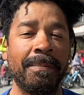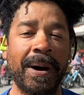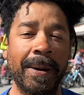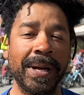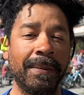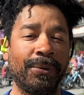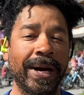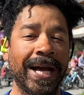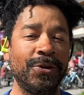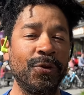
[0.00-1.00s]
bought me a
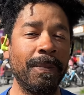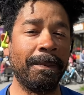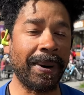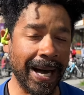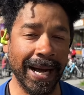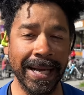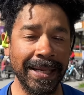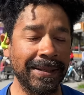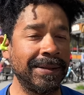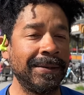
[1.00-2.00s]
brand new
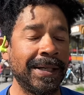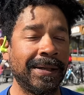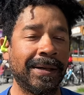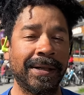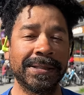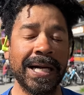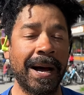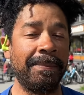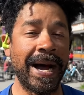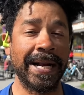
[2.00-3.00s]
bike,
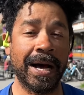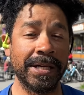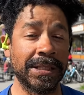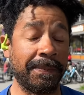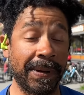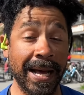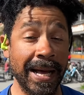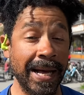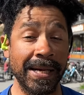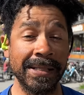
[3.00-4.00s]
started buying all the
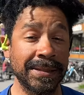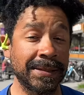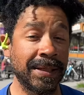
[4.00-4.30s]
supplies.